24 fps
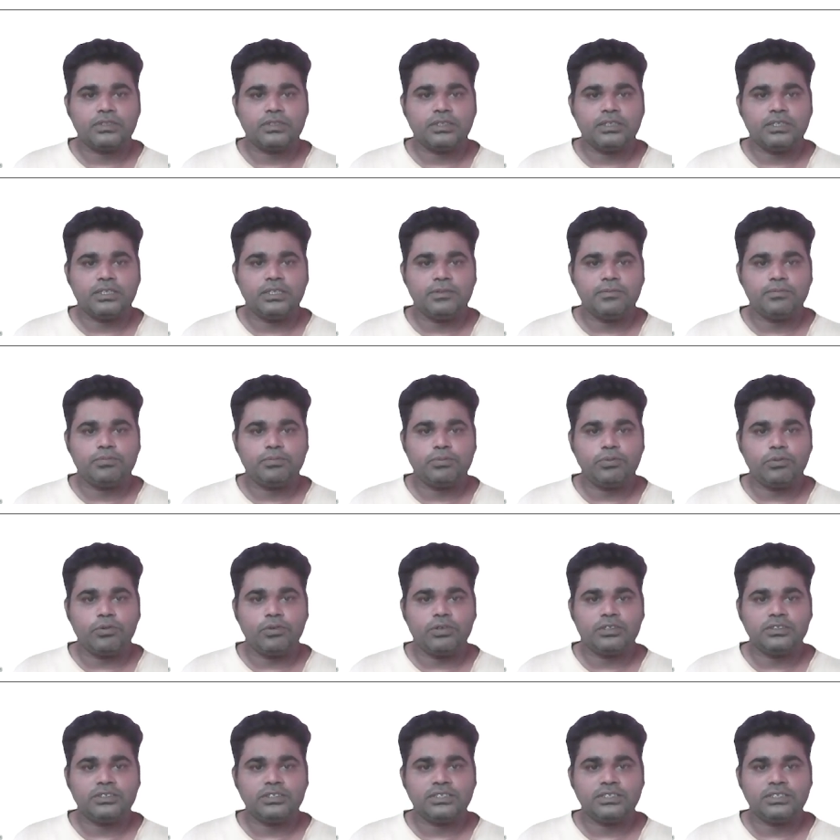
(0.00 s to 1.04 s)

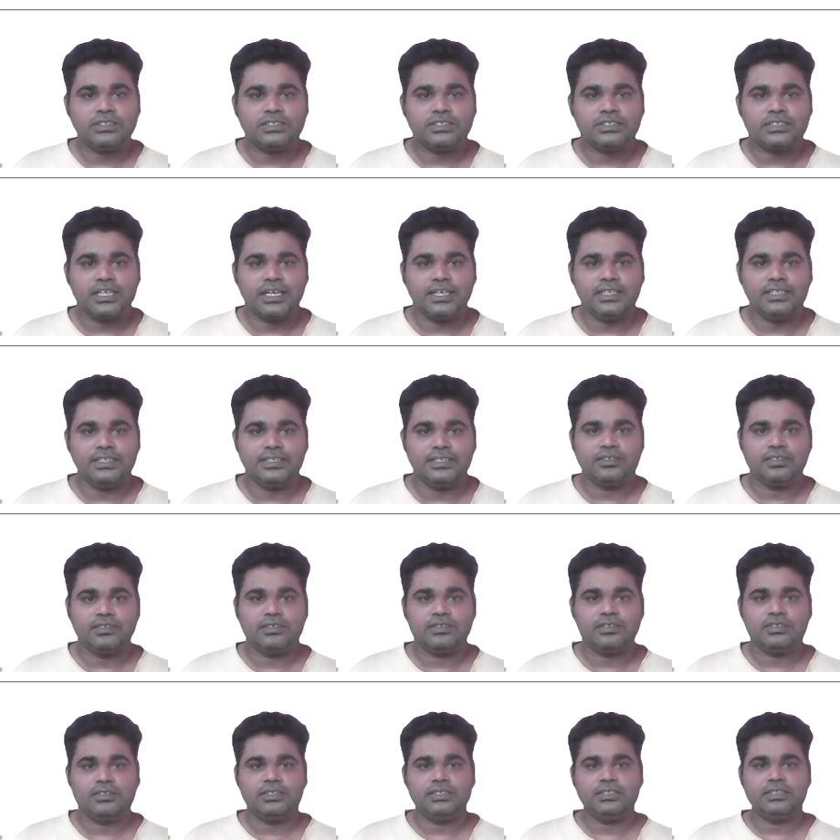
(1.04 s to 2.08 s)
infolds inside it,
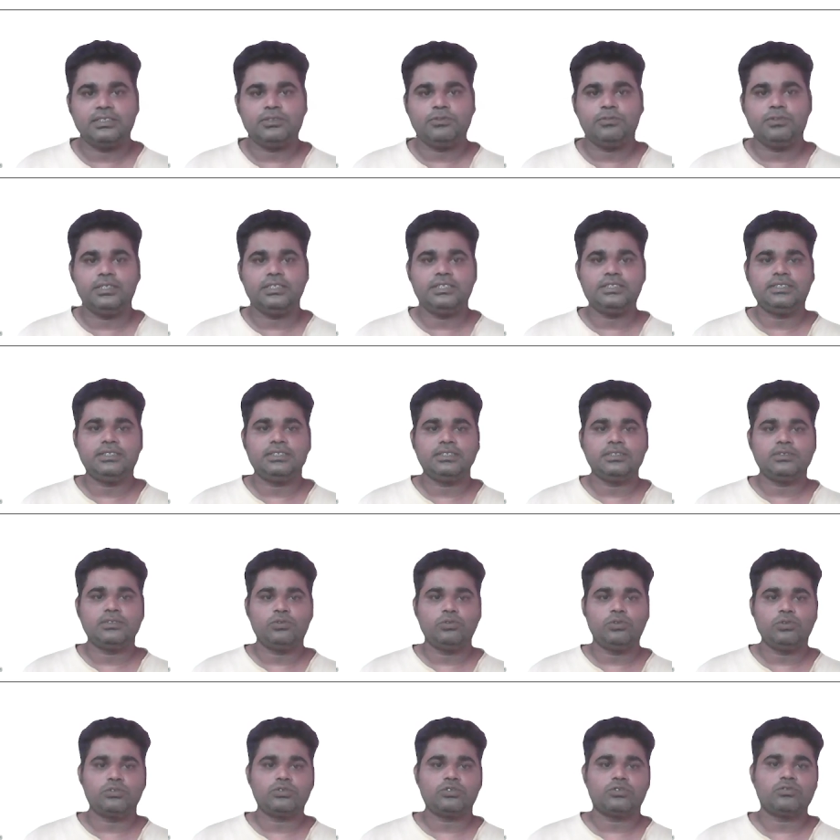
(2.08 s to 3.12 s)
or when it
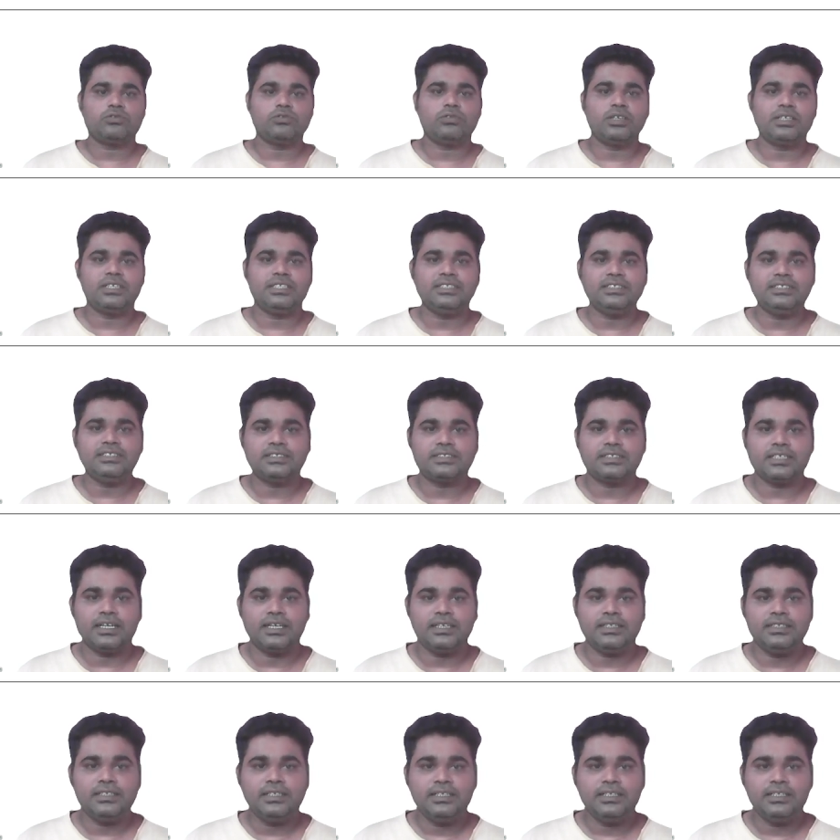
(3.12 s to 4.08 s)
goes to the inside,